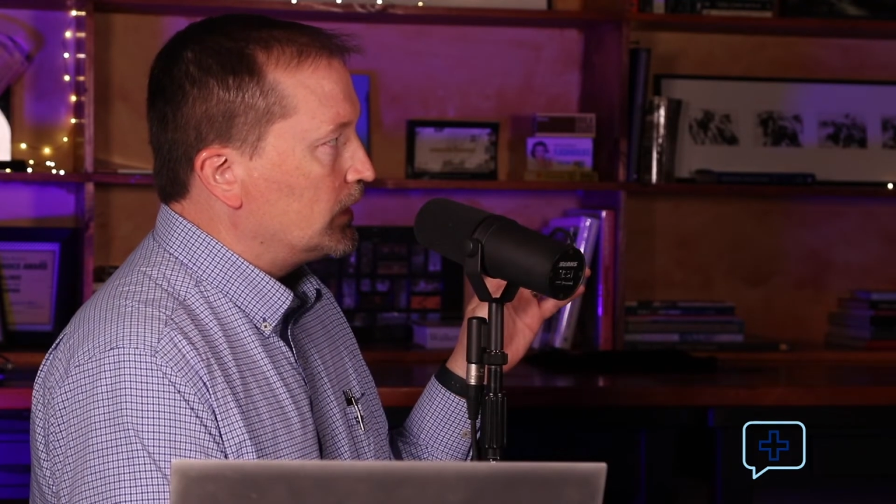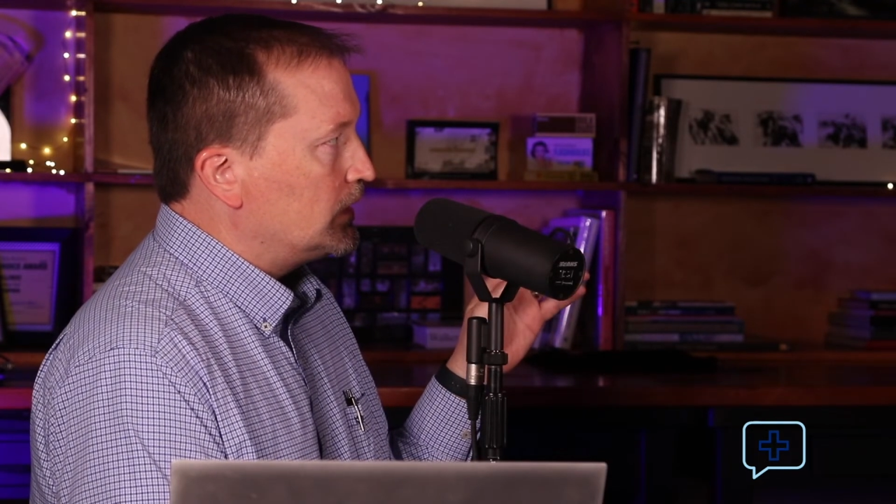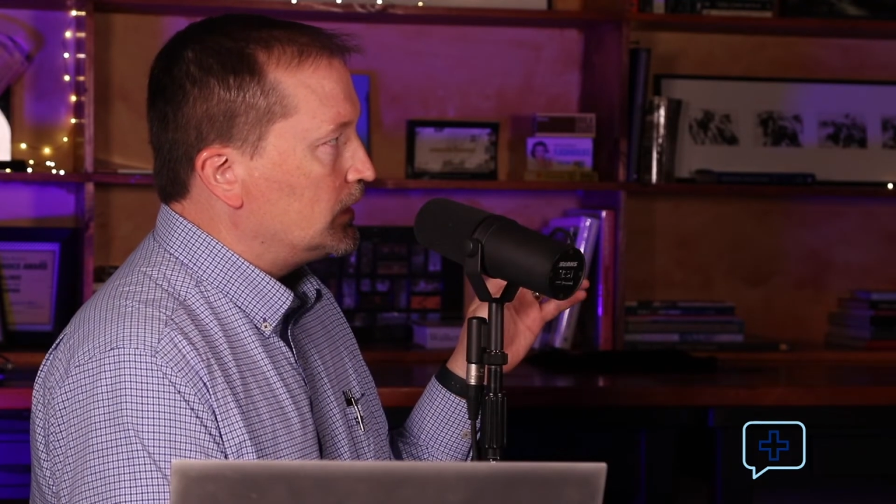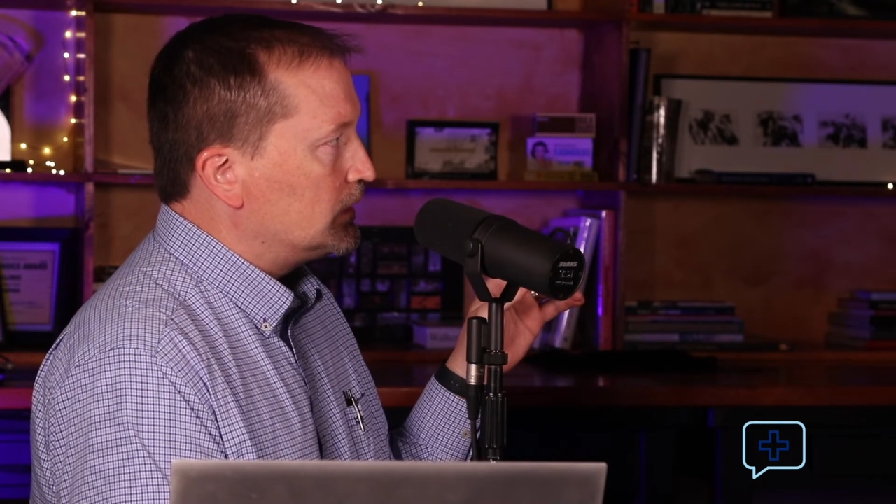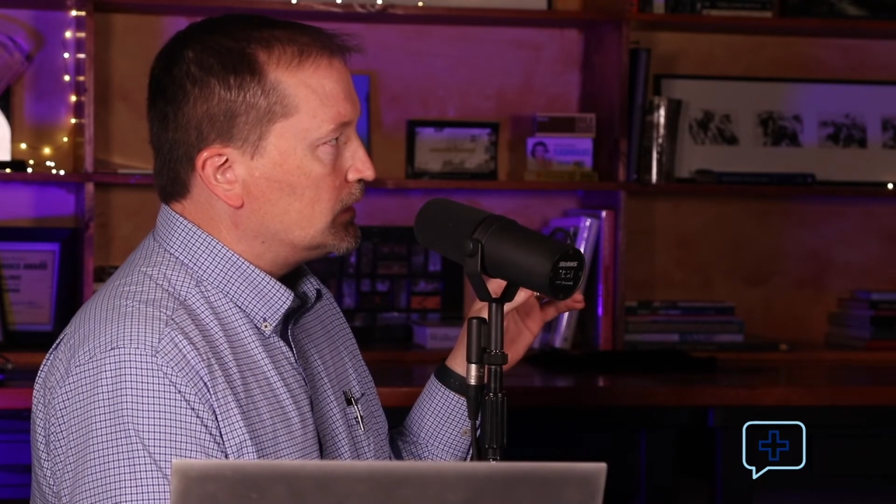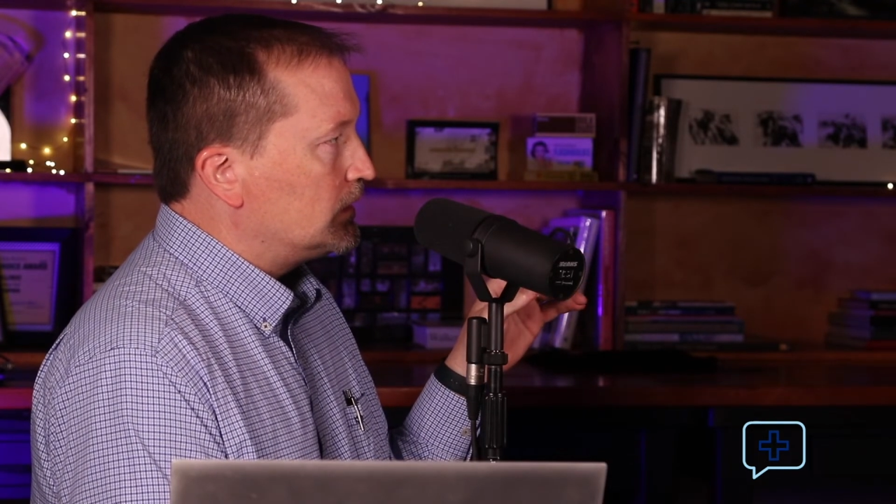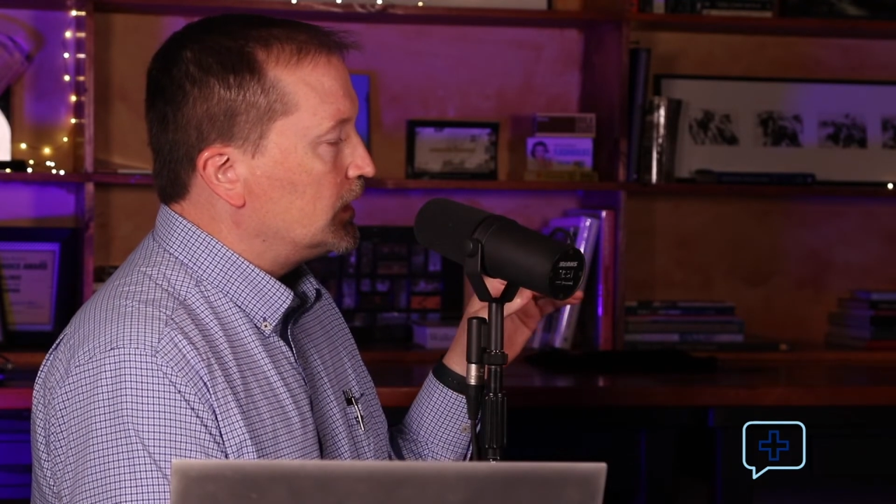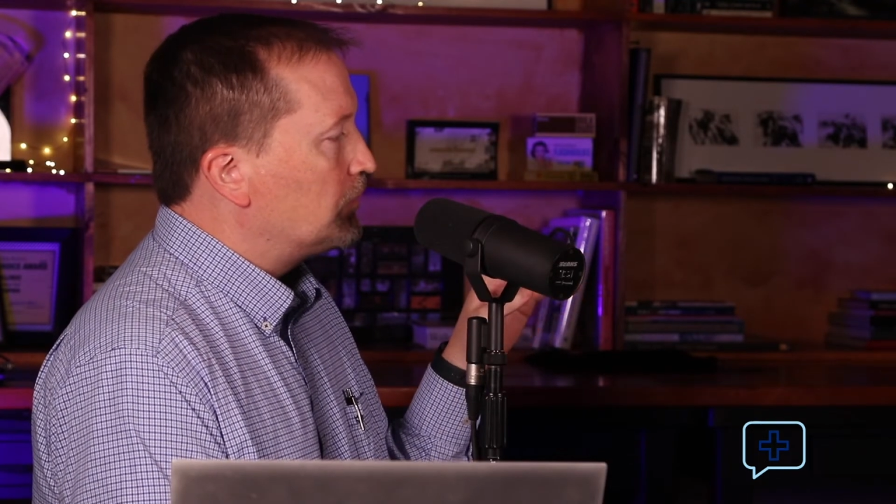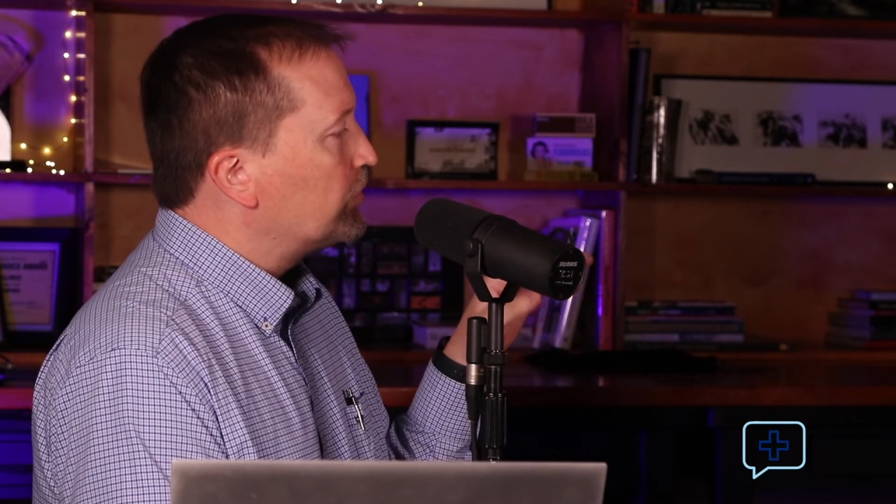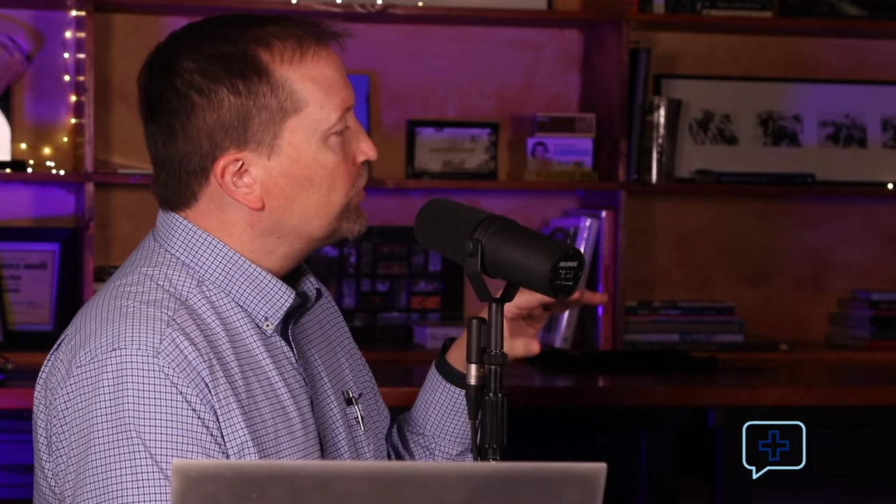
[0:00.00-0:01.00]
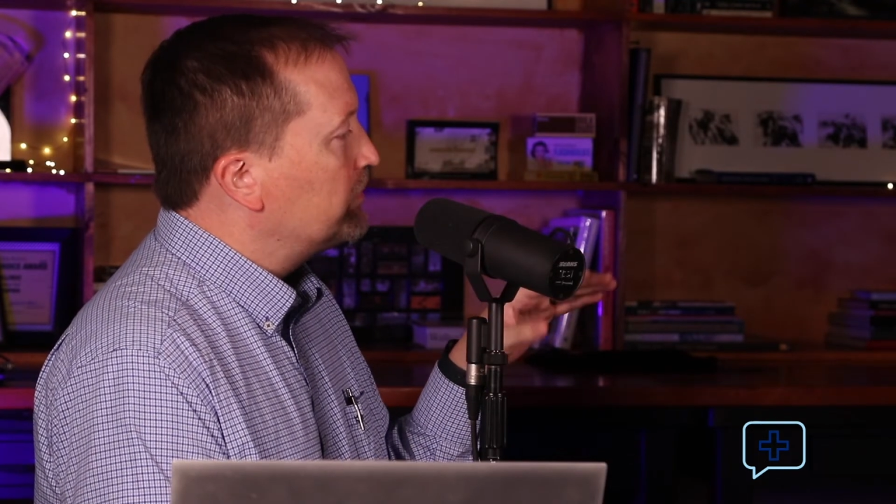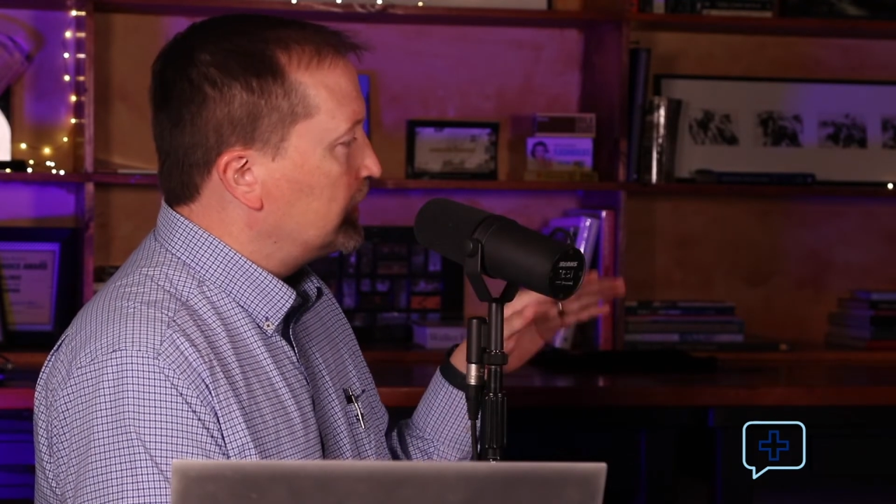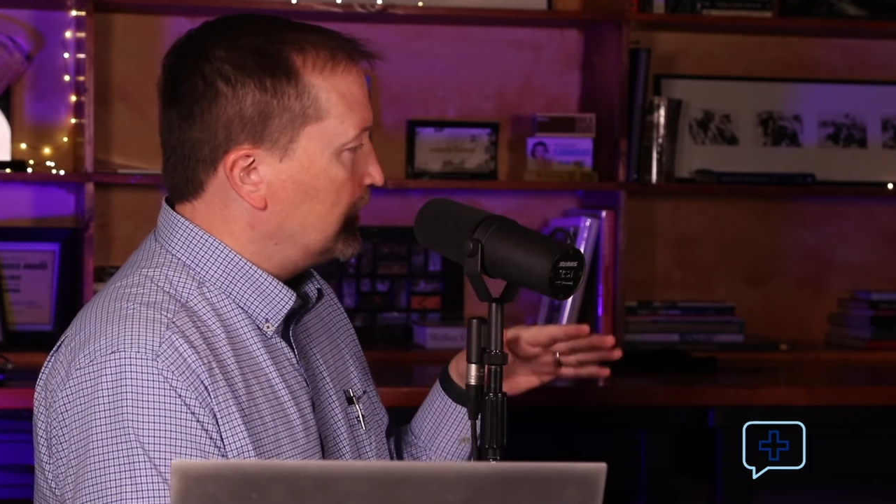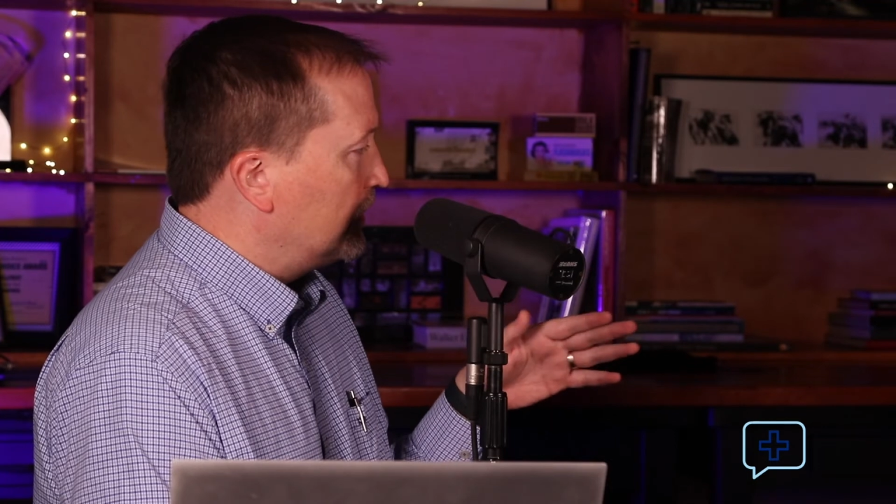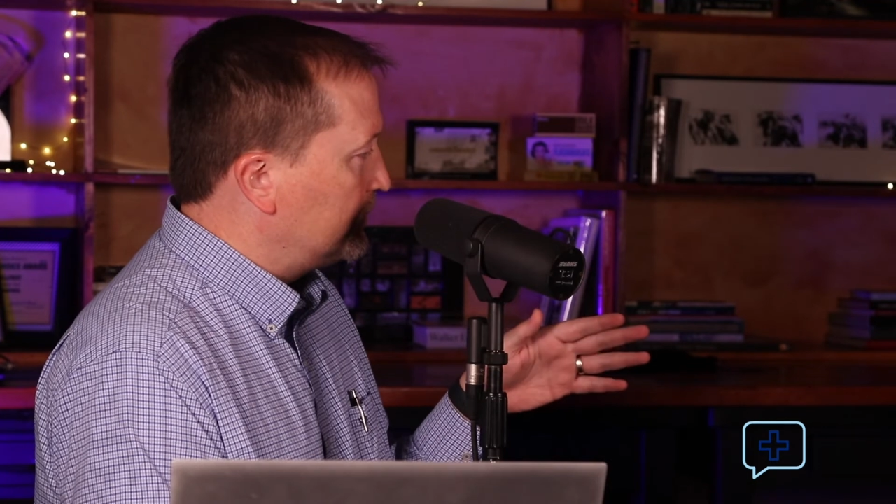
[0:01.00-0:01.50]
an
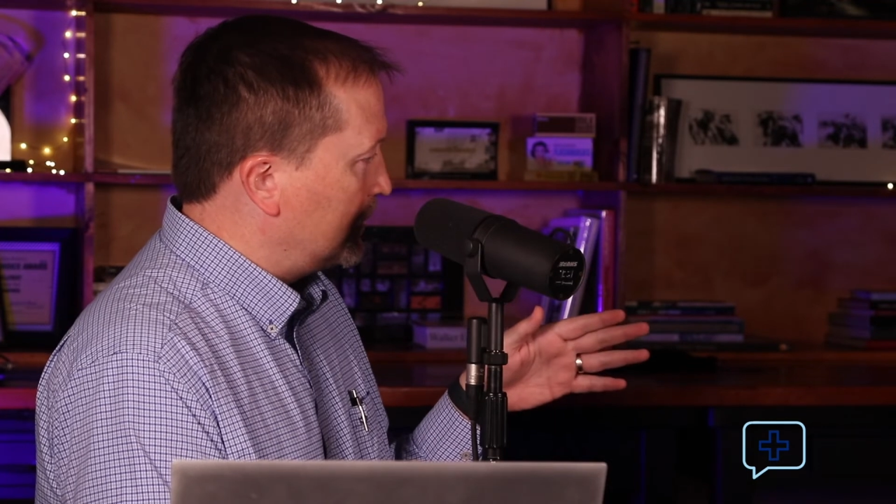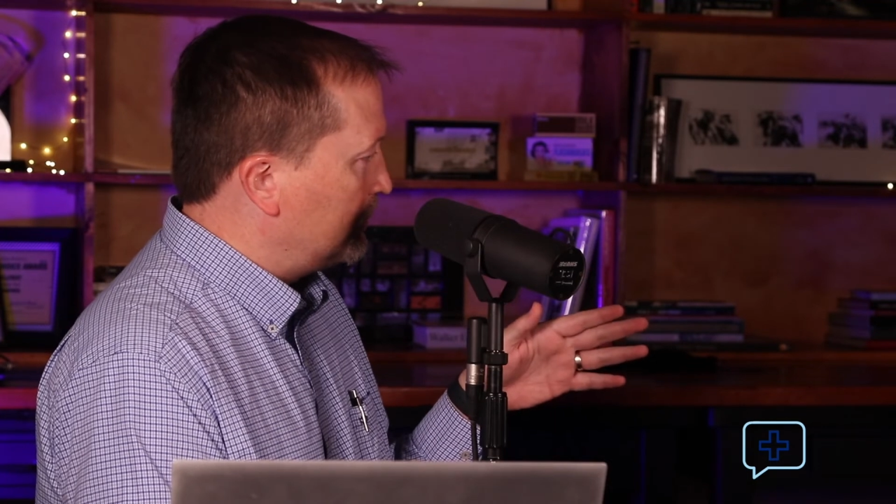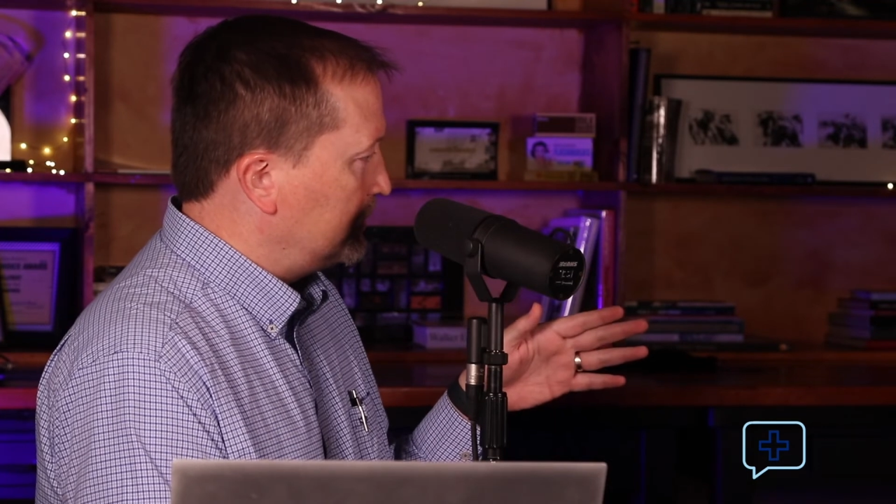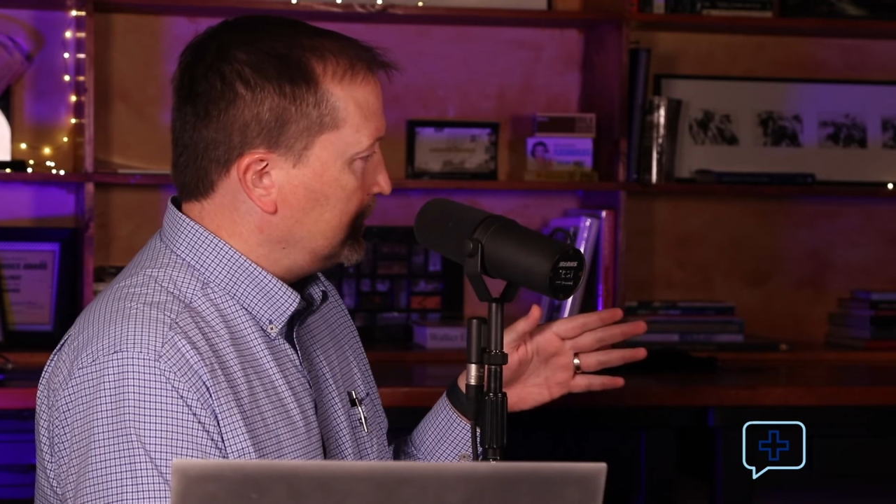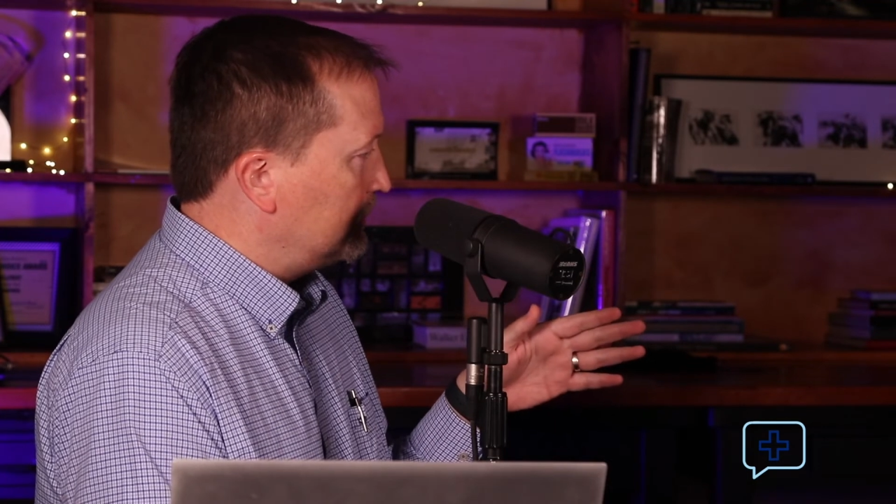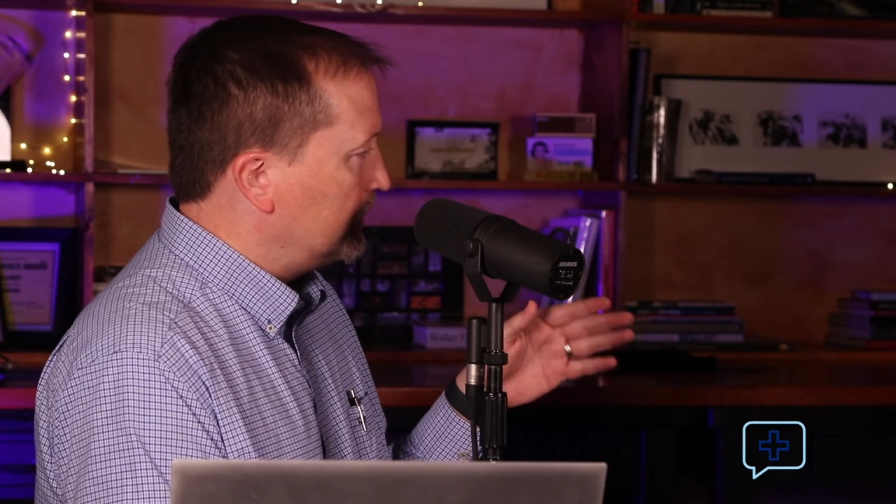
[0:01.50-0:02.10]
improvement in health equity?